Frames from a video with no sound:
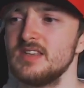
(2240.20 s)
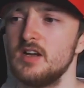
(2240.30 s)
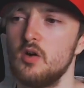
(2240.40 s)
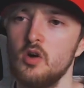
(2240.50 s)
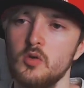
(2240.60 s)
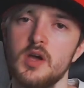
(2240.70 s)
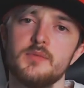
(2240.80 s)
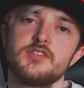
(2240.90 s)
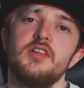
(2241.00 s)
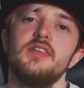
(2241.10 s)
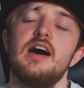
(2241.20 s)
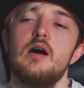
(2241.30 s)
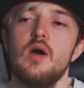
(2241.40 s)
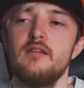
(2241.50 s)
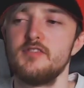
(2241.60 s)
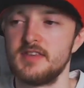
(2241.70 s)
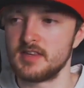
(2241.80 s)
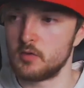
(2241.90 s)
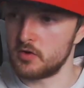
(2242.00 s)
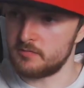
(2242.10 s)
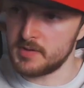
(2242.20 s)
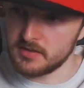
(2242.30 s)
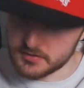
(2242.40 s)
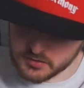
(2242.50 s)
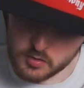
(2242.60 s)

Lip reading: all the way up until now, everything that we've been through